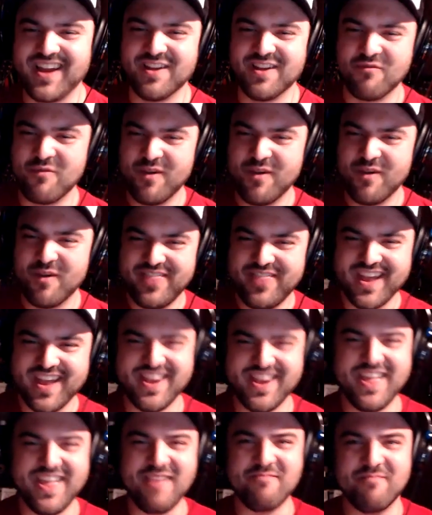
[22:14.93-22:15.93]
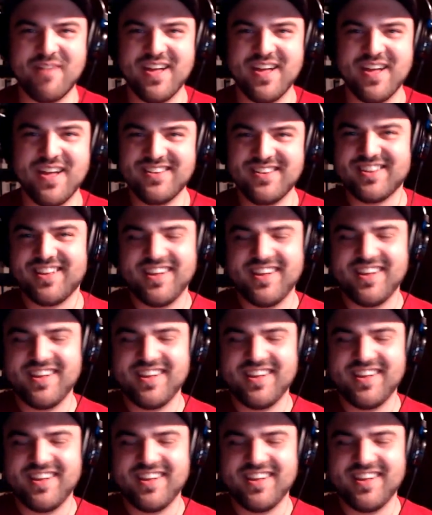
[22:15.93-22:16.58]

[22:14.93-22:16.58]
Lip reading: of what that name meant.